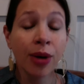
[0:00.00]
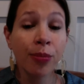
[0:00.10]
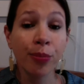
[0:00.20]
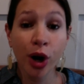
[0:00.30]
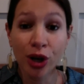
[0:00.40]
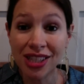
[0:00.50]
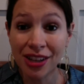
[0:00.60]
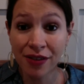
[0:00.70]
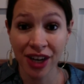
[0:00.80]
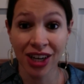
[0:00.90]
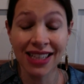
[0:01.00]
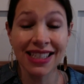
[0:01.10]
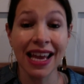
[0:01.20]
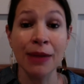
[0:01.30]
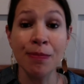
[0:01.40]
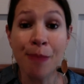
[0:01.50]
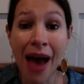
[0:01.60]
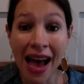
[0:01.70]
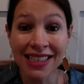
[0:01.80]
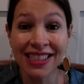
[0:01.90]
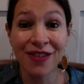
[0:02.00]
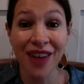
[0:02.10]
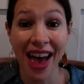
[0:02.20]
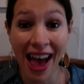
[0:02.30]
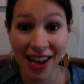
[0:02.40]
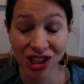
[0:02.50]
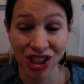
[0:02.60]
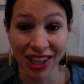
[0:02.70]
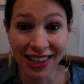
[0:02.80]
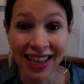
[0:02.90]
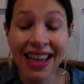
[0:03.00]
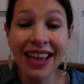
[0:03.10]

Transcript: perseverance, and massive action